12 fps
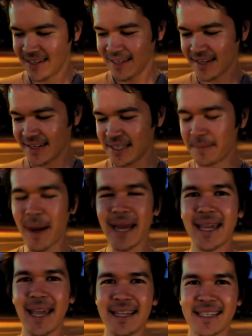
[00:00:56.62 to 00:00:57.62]
Because in my
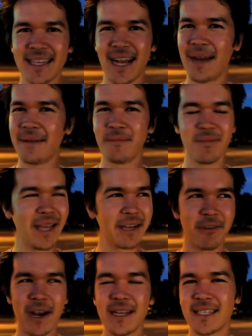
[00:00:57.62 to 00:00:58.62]
case, I'm
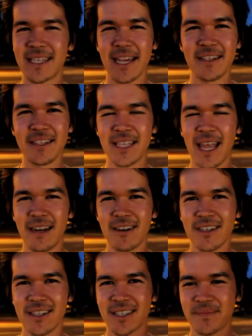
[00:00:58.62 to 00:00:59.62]
like writing sales
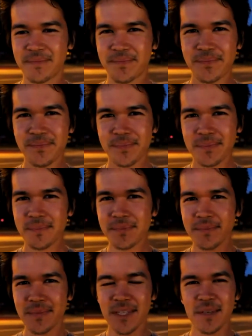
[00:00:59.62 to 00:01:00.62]
letters
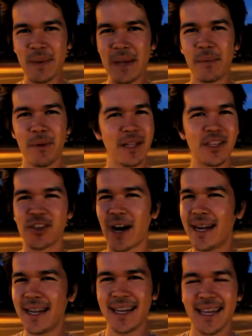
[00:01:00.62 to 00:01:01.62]
to people and
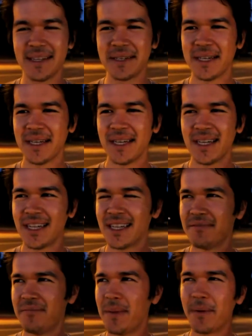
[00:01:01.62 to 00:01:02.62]
trying to get
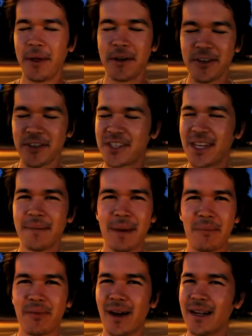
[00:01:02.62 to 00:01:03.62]
people interested in
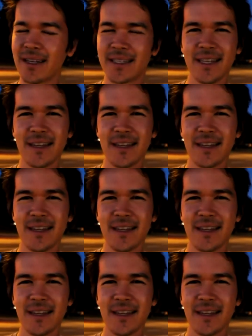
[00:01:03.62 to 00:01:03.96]
my product and